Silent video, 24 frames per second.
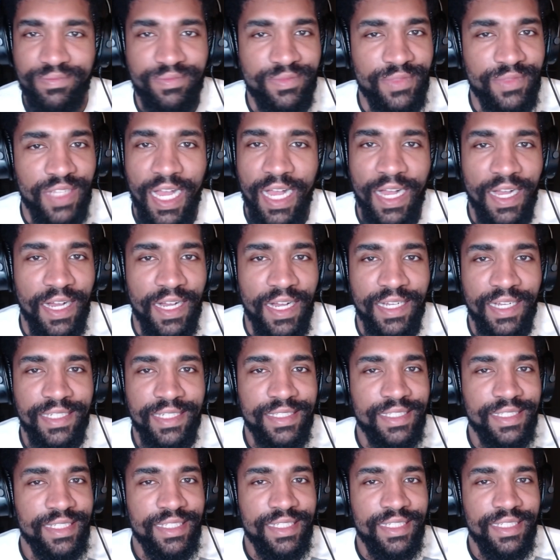Uh-uh.
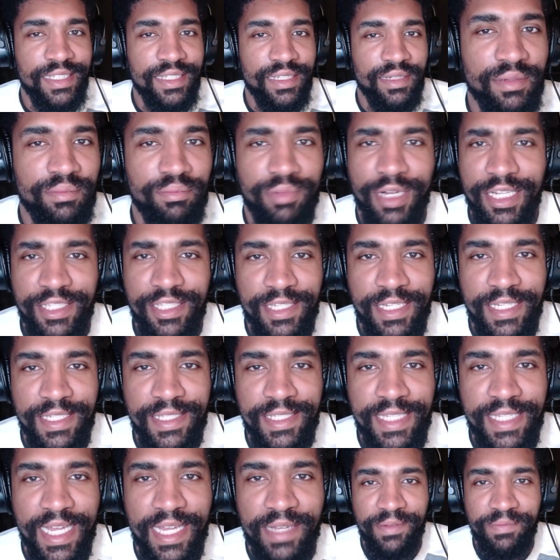
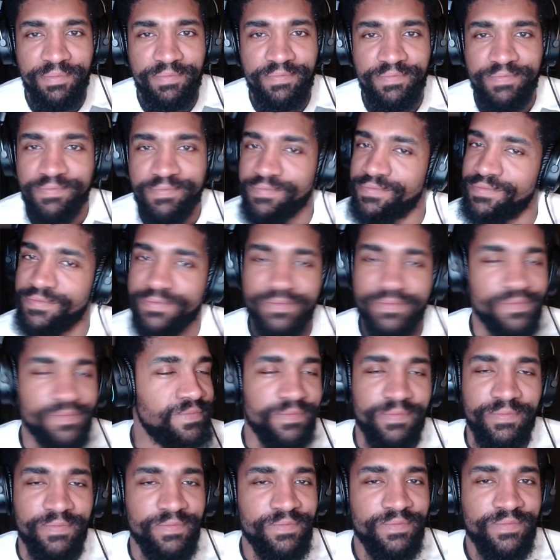President's Day?
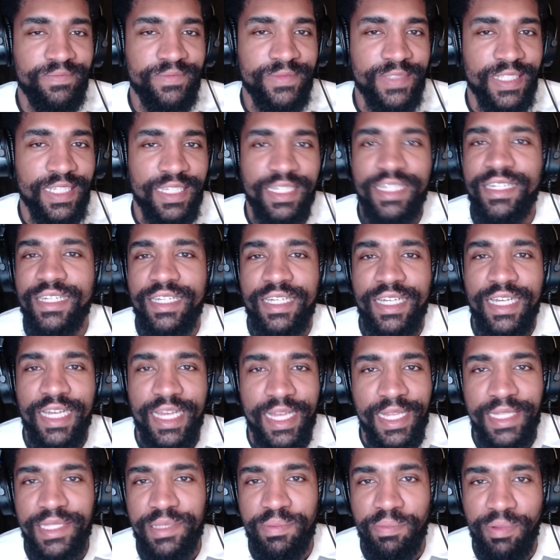Mm-mm.
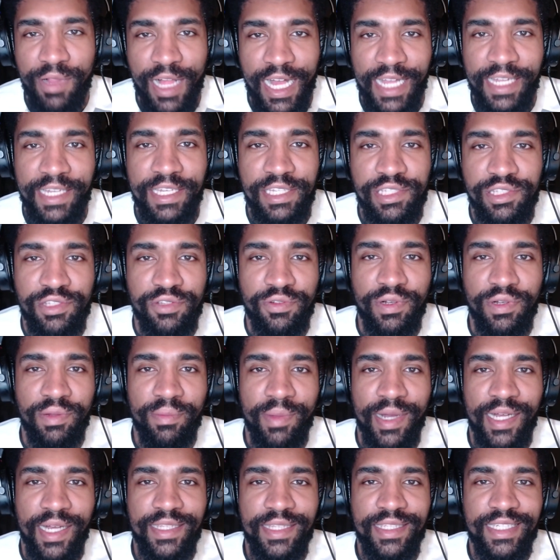It's Black History
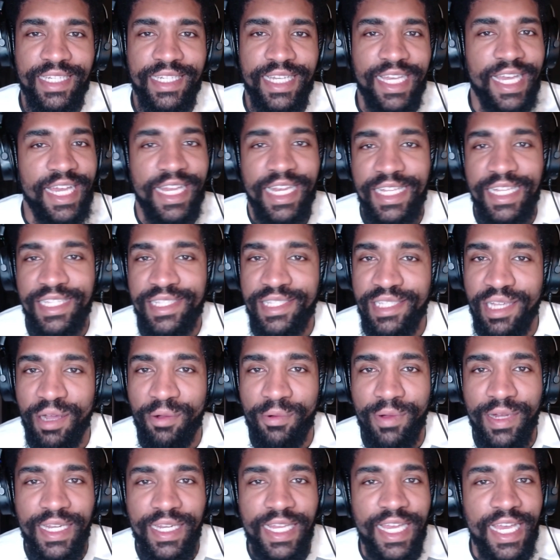Month, and as
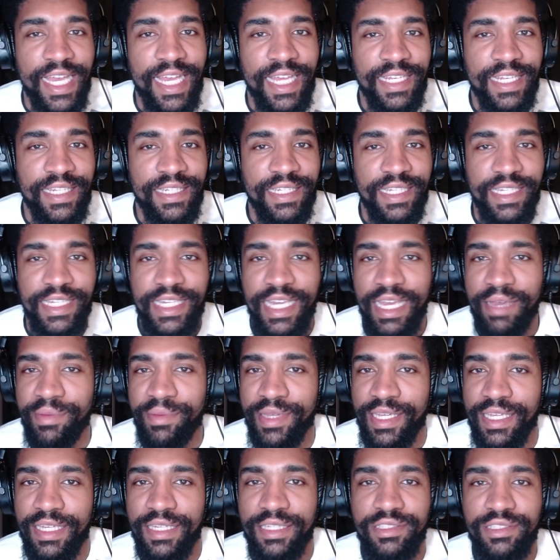someone in the
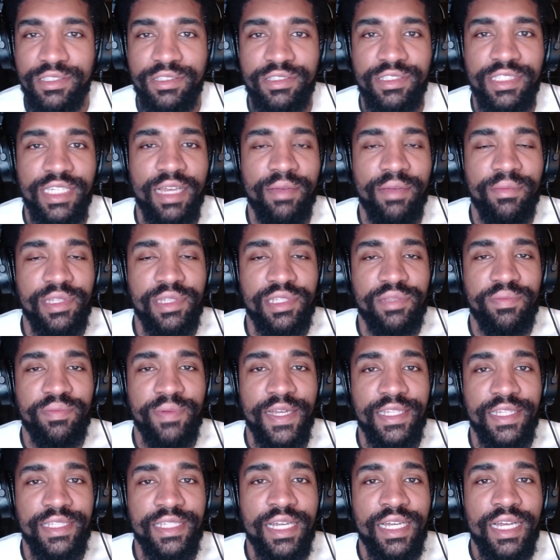gaming and entertainment
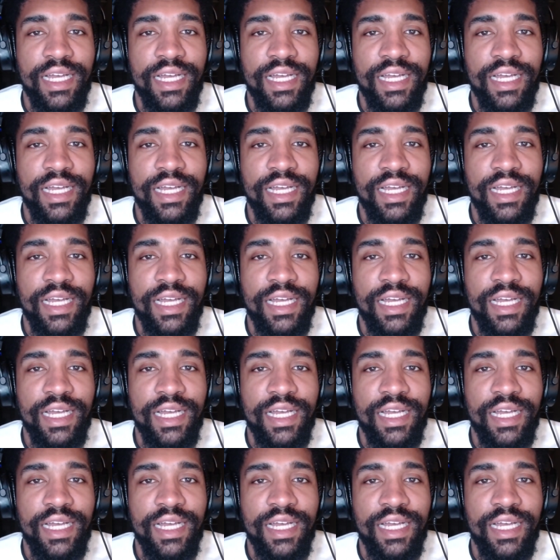space,